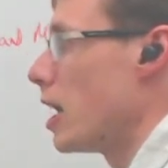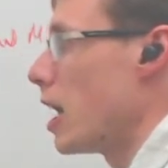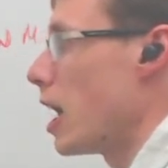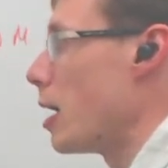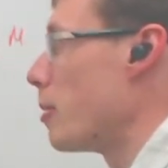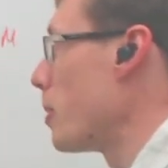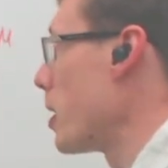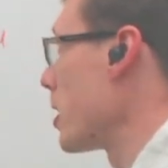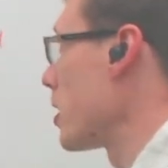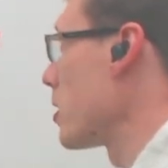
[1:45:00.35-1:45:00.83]

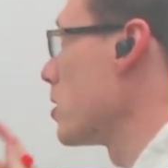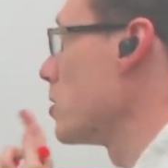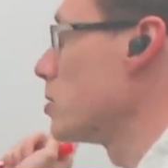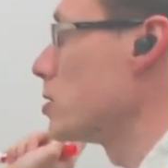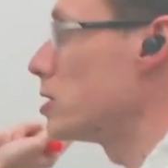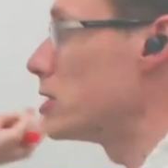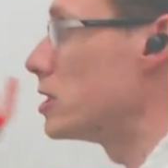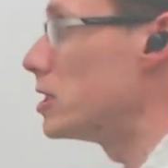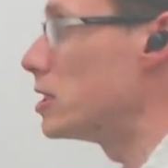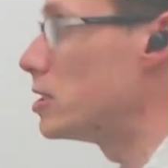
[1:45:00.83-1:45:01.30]
I might
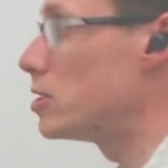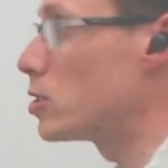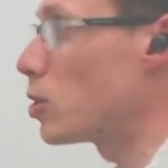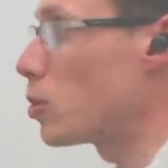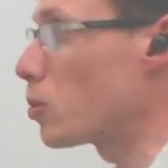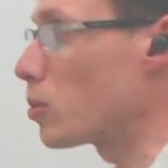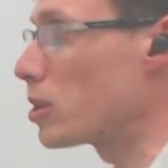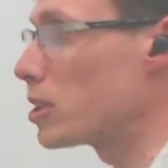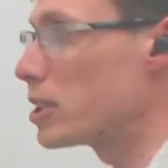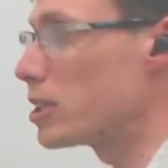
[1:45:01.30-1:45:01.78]
close
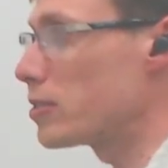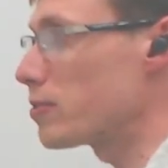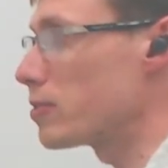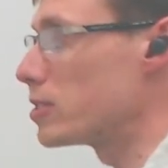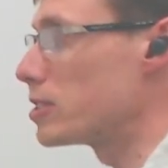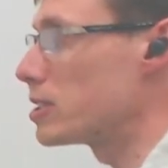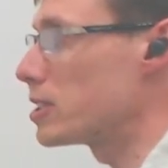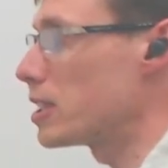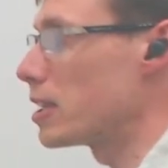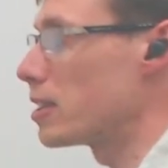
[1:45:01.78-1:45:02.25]
totally
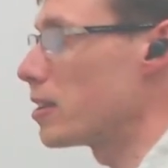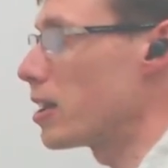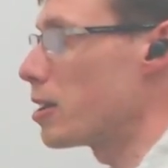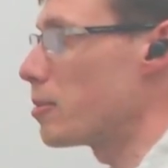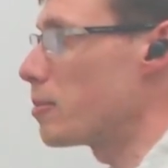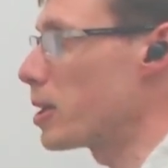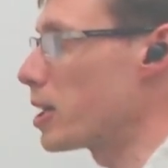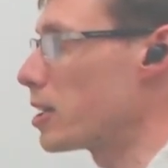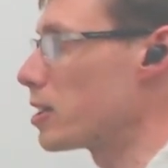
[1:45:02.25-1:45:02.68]
different set. I might